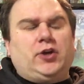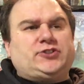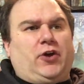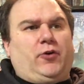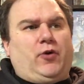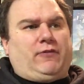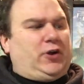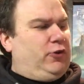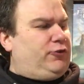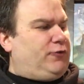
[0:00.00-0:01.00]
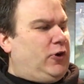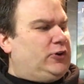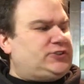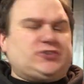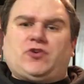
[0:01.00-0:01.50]
So whoever goes
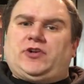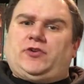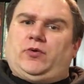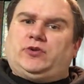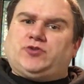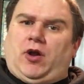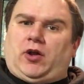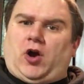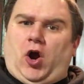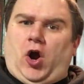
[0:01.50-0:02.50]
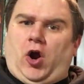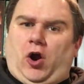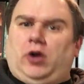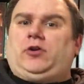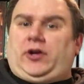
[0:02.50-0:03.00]
first is going to draw a card
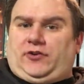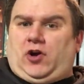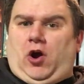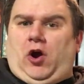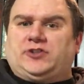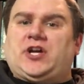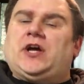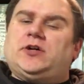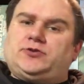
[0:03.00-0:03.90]
or look at the cards,